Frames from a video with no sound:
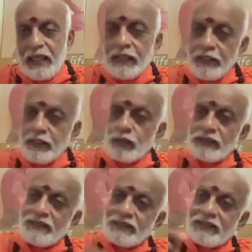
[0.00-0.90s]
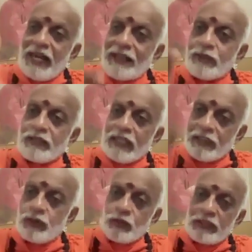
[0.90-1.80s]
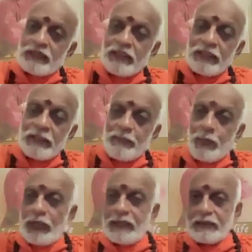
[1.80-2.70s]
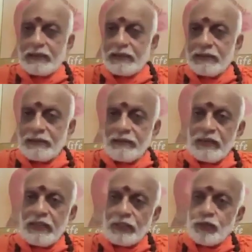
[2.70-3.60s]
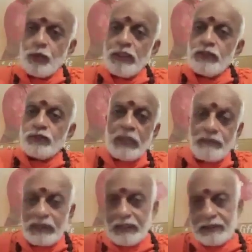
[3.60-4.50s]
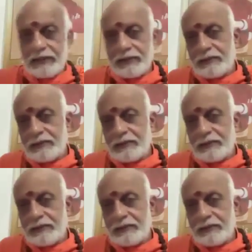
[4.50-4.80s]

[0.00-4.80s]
Rituals are trying to take you to a certain point. They're showing you something.